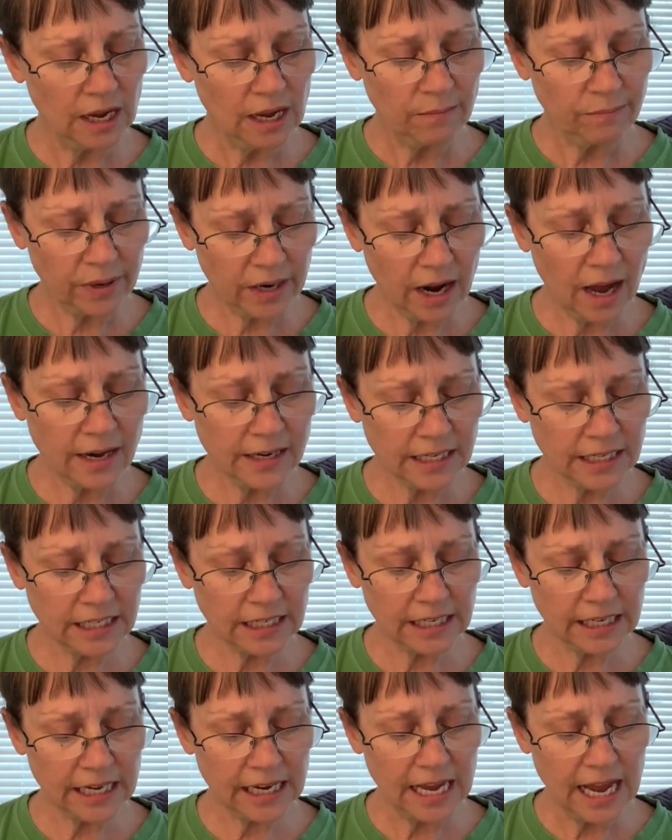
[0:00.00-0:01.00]
But
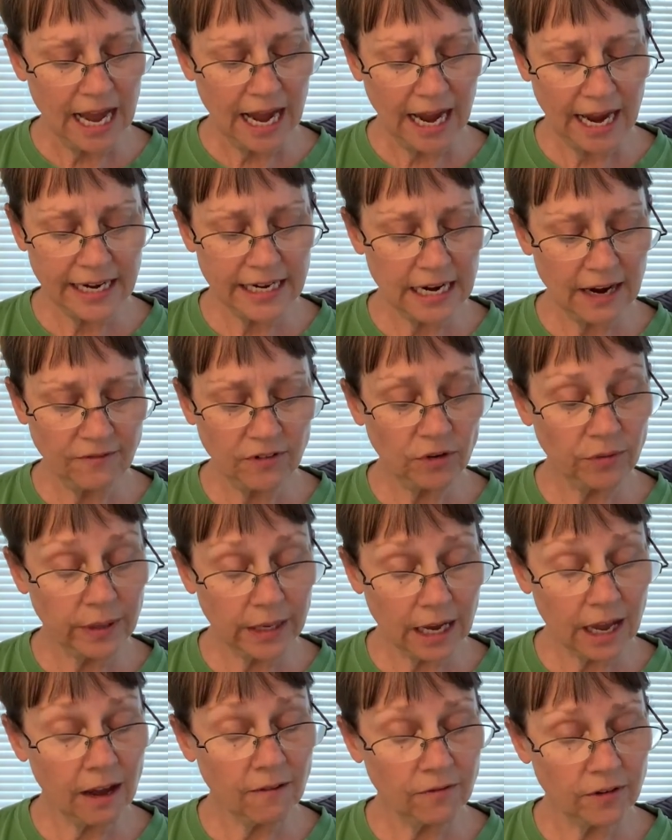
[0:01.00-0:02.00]
honestly, I never
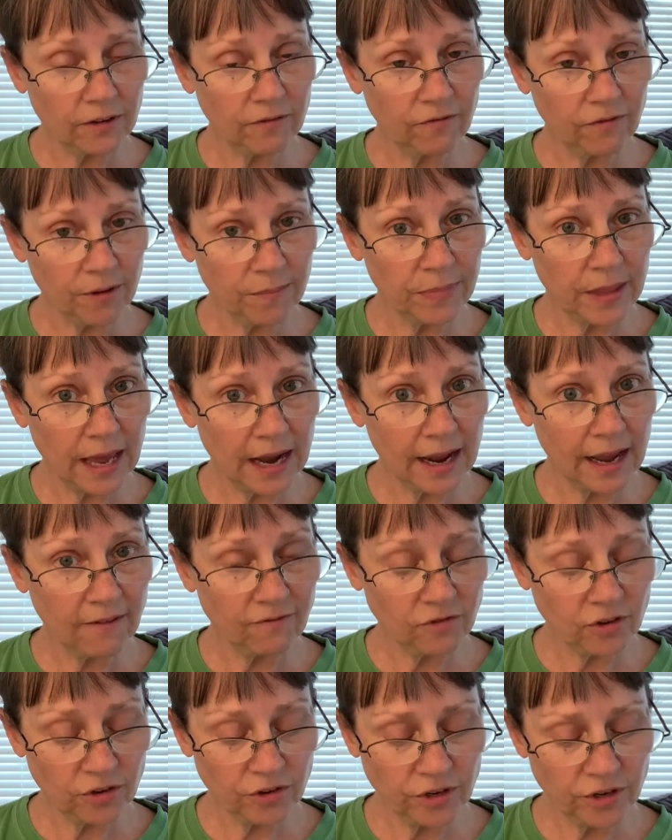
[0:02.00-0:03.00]
recovered from that
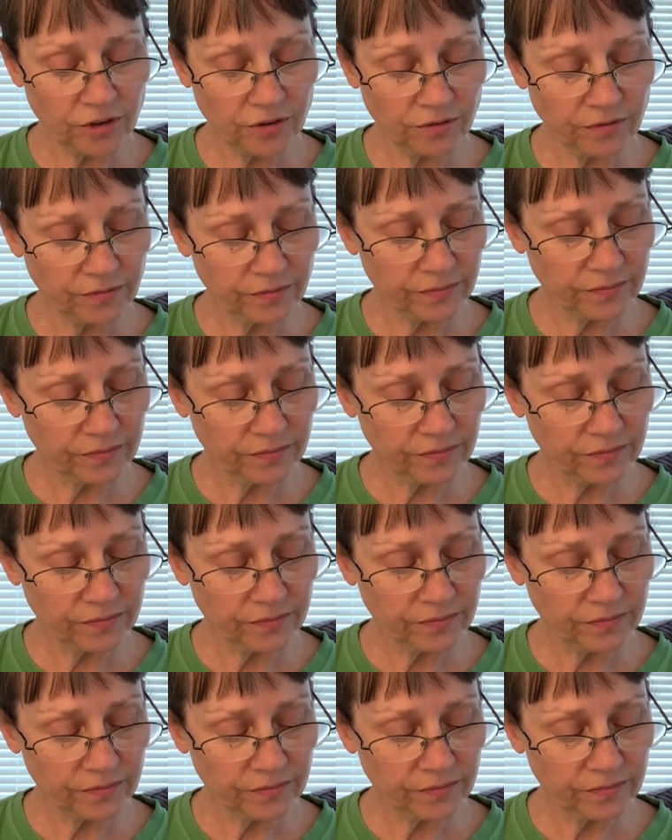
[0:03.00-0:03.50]
afternoon.